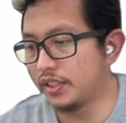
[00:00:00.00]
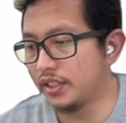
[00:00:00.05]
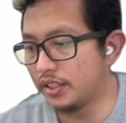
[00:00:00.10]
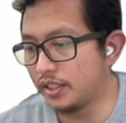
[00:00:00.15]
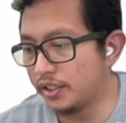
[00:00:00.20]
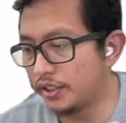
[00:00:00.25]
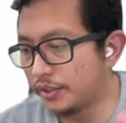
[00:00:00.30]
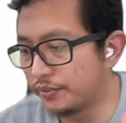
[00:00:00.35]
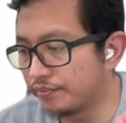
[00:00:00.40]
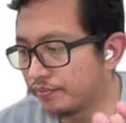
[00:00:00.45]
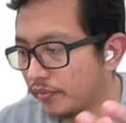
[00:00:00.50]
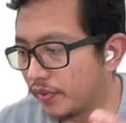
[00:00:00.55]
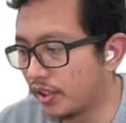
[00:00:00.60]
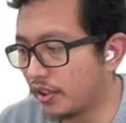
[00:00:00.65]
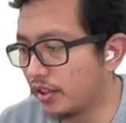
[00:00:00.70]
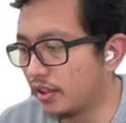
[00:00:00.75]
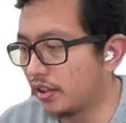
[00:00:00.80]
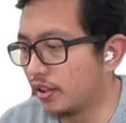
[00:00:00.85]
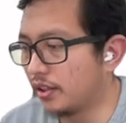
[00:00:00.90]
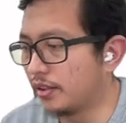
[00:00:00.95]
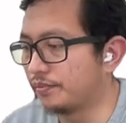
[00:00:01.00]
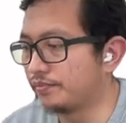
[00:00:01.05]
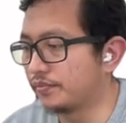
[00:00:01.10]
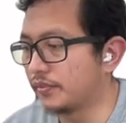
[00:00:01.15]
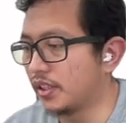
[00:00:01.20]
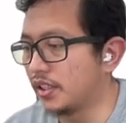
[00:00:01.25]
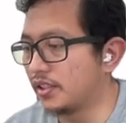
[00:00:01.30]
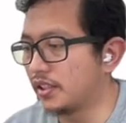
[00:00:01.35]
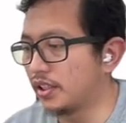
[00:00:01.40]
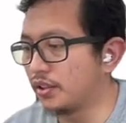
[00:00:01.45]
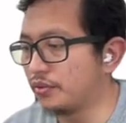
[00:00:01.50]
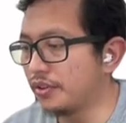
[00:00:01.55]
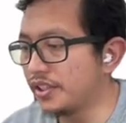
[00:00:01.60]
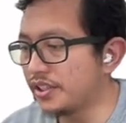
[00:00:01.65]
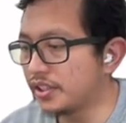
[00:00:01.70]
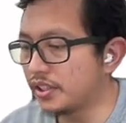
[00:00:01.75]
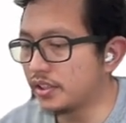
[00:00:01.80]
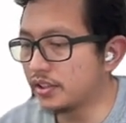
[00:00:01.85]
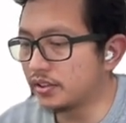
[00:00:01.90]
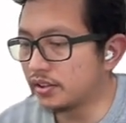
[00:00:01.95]
the these
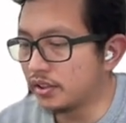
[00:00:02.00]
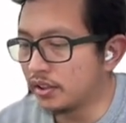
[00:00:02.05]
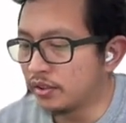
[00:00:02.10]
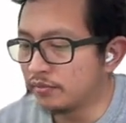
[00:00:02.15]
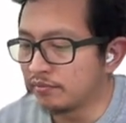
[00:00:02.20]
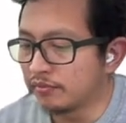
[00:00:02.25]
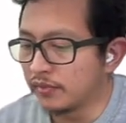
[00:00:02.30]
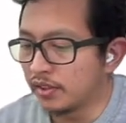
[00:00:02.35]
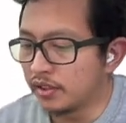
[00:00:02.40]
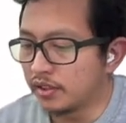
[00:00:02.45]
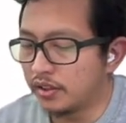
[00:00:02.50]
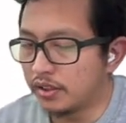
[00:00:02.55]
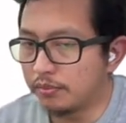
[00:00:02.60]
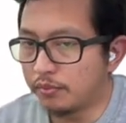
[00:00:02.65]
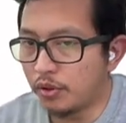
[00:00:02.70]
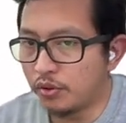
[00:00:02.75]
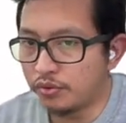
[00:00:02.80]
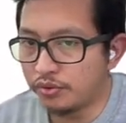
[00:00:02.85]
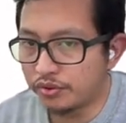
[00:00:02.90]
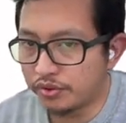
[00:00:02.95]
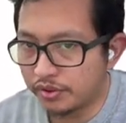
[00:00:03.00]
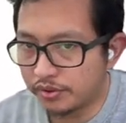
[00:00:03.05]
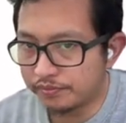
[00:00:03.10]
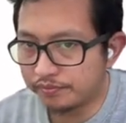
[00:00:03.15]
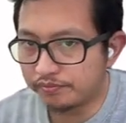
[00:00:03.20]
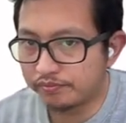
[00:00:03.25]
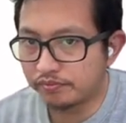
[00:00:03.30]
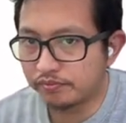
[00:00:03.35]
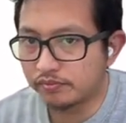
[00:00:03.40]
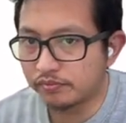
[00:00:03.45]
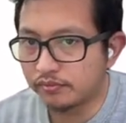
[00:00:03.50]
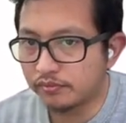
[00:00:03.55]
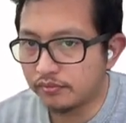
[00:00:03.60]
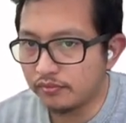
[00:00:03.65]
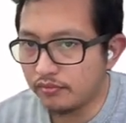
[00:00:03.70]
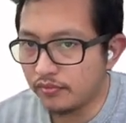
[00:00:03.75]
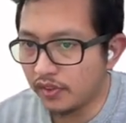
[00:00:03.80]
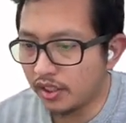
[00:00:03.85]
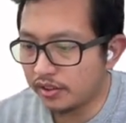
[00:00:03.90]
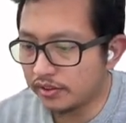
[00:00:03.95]
equations, the most
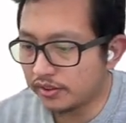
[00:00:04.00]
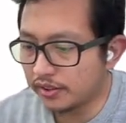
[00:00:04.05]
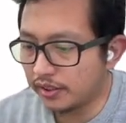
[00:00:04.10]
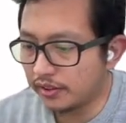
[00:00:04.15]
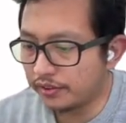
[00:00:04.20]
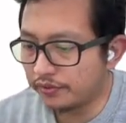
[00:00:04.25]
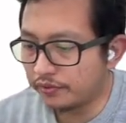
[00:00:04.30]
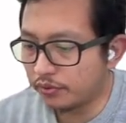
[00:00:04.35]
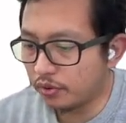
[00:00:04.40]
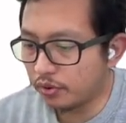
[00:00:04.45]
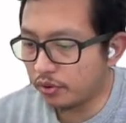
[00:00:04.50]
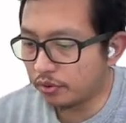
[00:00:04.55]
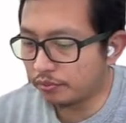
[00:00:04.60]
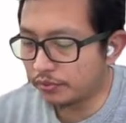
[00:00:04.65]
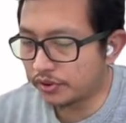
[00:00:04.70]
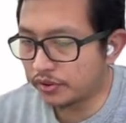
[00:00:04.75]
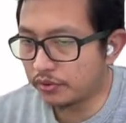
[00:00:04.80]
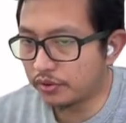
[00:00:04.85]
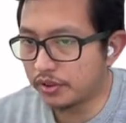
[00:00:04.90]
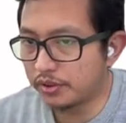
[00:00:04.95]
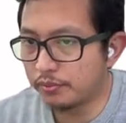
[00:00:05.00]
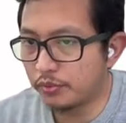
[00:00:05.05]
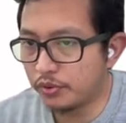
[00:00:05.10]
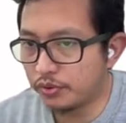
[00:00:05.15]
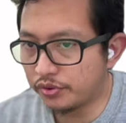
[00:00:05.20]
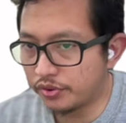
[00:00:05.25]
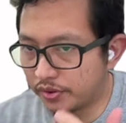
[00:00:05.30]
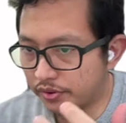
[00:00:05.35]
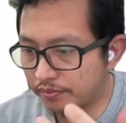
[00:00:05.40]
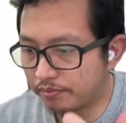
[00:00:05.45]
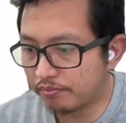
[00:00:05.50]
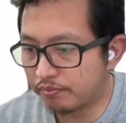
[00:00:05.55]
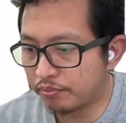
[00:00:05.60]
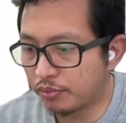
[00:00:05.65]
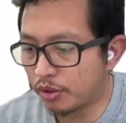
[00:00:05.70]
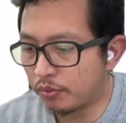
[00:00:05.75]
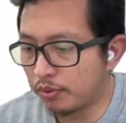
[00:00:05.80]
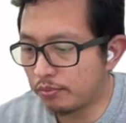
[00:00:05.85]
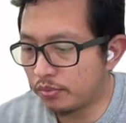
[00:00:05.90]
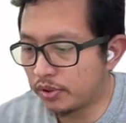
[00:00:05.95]
standard forms or the most
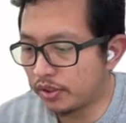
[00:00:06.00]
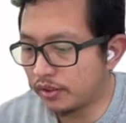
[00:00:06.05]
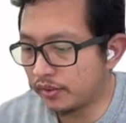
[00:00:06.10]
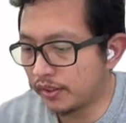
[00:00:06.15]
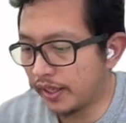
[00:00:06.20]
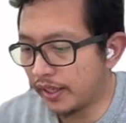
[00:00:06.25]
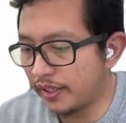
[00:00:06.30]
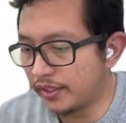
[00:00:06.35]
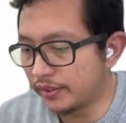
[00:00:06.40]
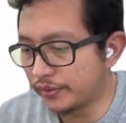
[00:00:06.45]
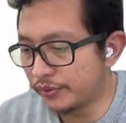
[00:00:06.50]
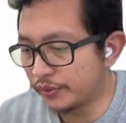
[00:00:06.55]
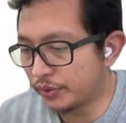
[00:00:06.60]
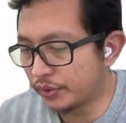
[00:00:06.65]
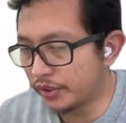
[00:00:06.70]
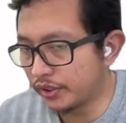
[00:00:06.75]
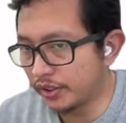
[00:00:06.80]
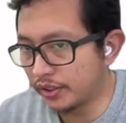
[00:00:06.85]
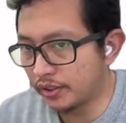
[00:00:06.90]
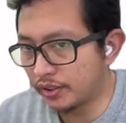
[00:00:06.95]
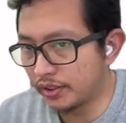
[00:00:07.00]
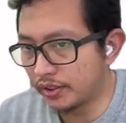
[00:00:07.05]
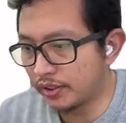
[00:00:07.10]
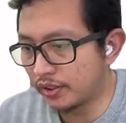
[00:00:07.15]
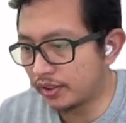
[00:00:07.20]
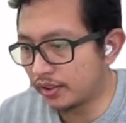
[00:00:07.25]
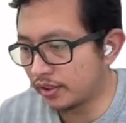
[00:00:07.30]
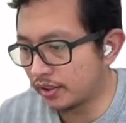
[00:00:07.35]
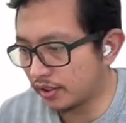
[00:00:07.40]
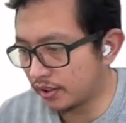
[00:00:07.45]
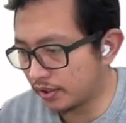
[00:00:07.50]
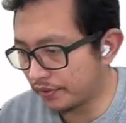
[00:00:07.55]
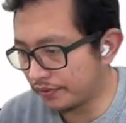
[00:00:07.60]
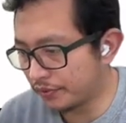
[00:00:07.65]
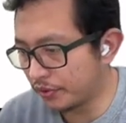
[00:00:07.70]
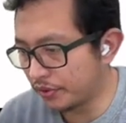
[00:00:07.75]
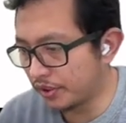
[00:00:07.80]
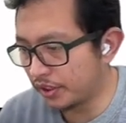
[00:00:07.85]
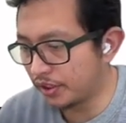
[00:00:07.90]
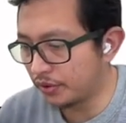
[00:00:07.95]
probable case for the
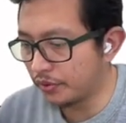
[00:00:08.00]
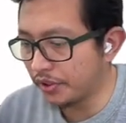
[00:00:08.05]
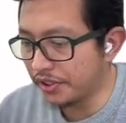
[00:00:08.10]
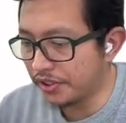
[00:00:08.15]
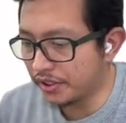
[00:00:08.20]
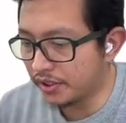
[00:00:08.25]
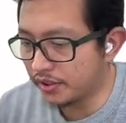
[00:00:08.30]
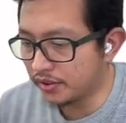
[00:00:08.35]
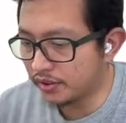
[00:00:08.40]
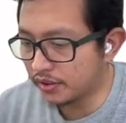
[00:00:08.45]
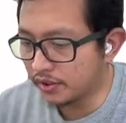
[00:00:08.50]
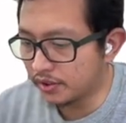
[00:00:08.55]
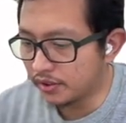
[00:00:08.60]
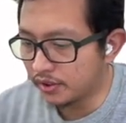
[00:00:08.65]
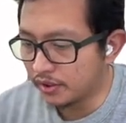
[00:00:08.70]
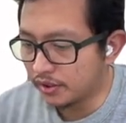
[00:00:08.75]
equations.